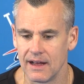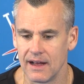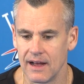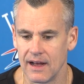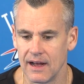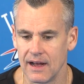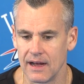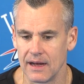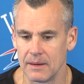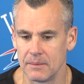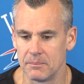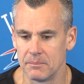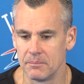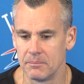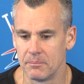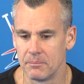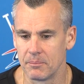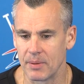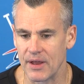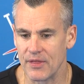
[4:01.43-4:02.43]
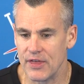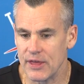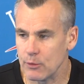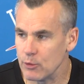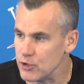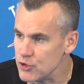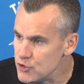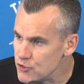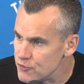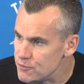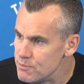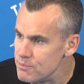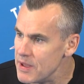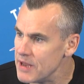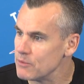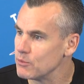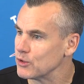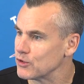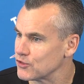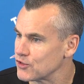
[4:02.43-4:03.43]
Um, but I think when you've
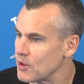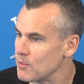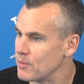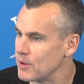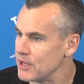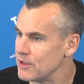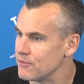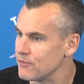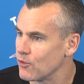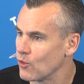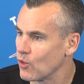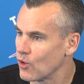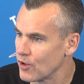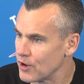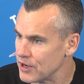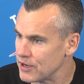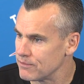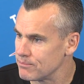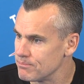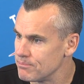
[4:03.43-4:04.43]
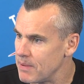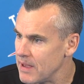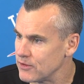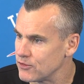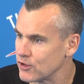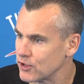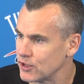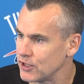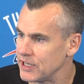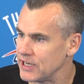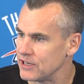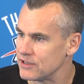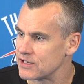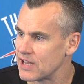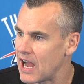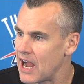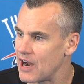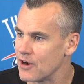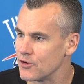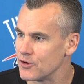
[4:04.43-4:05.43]
been with somebody for an, basically an
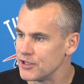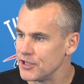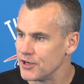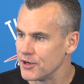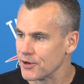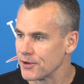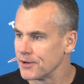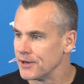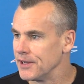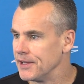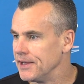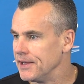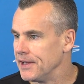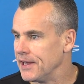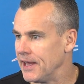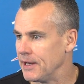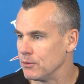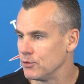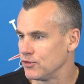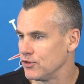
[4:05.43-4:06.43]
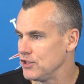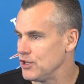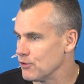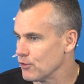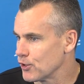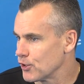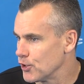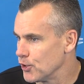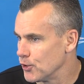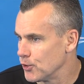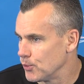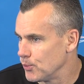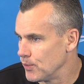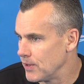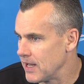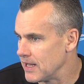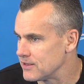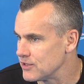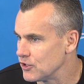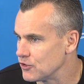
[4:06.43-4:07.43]
entire year, and it was a year ago
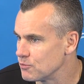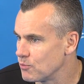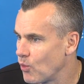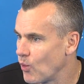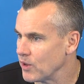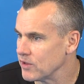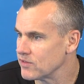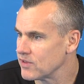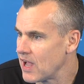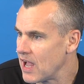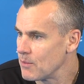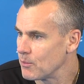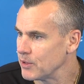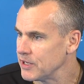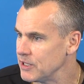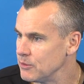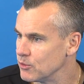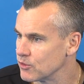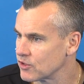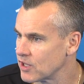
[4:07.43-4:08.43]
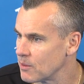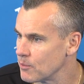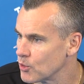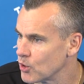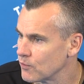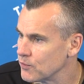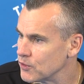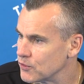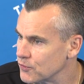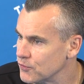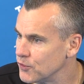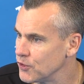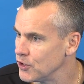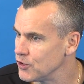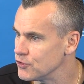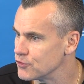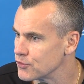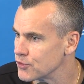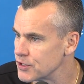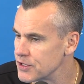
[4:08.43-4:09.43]
at this point in time when he was coming off his foot
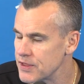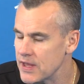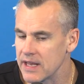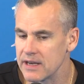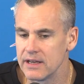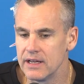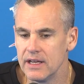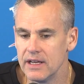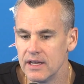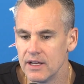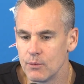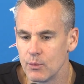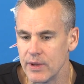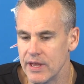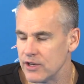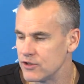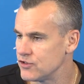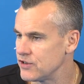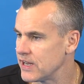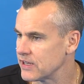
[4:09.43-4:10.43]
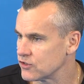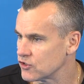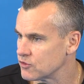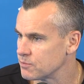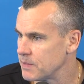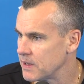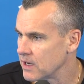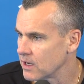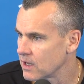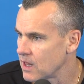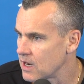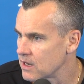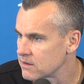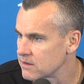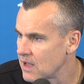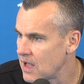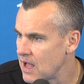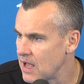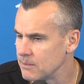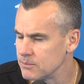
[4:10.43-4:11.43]
injury that we had a chance to spend a lot of
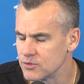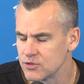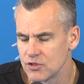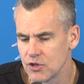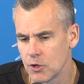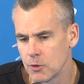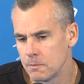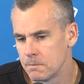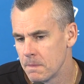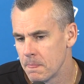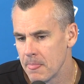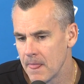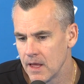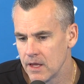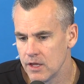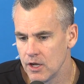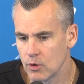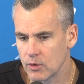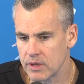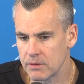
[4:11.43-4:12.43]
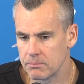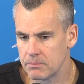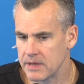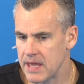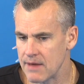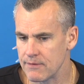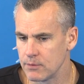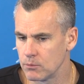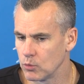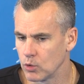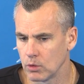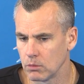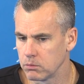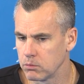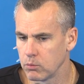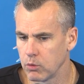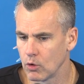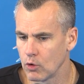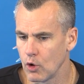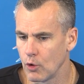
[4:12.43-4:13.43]
time. So, you know, Kevin will
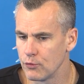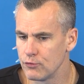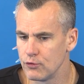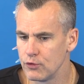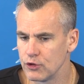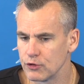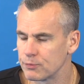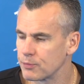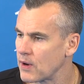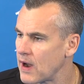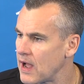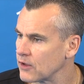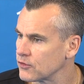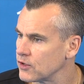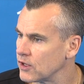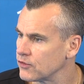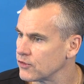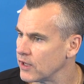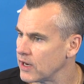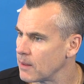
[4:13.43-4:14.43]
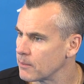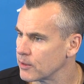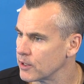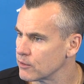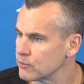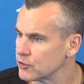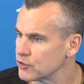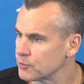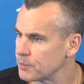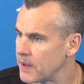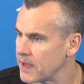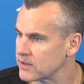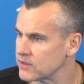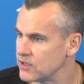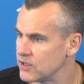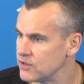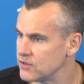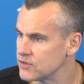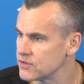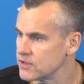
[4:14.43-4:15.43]
will go through this process, and I'm going to respect
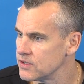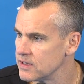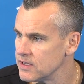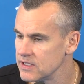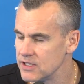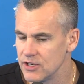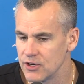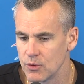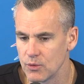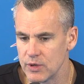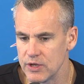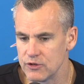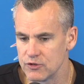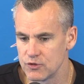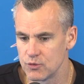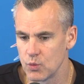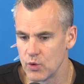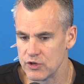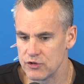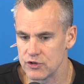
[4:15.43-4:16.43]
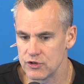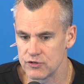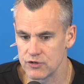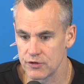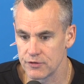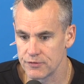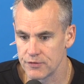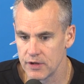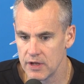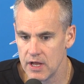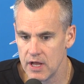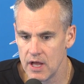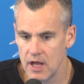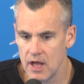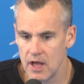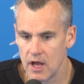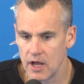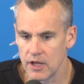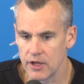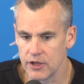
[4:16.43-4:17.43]
his you know his wishes of
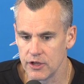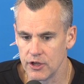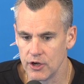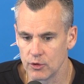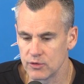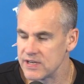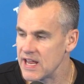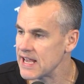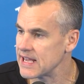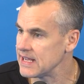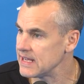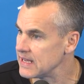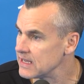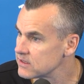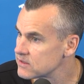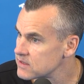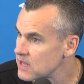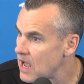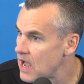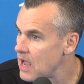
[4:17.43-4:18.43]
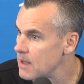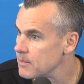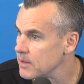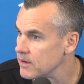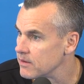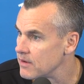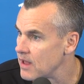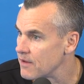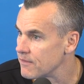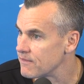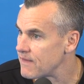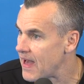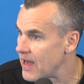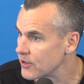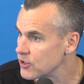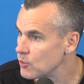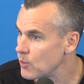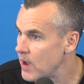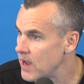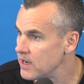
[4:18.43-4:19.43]
you know taking his time and
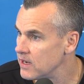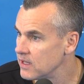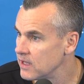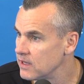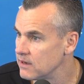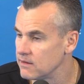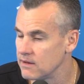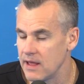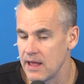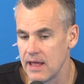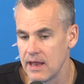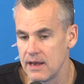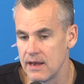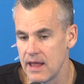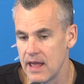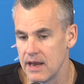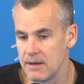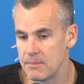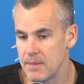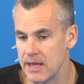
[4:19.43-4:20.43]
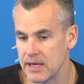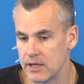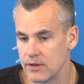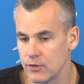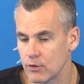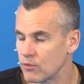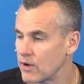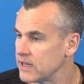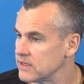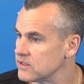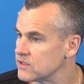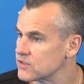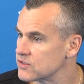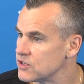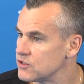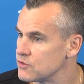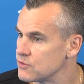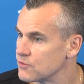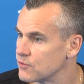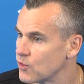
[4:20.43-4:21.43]
evaluating it and and making the right
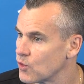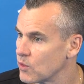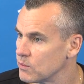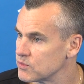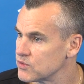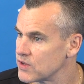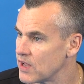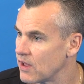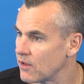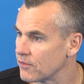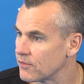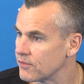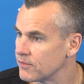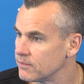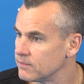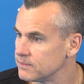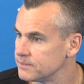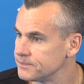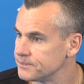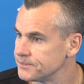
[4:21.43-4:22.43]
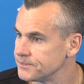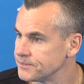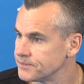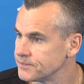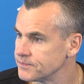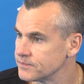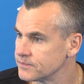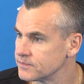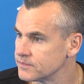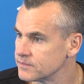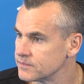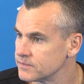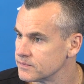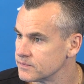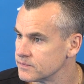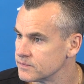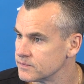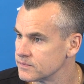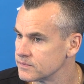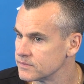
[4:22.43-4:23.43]
decision for himself. What would your
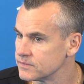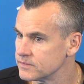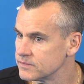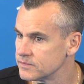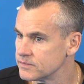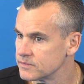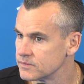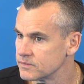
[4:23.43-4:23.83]
pitch be?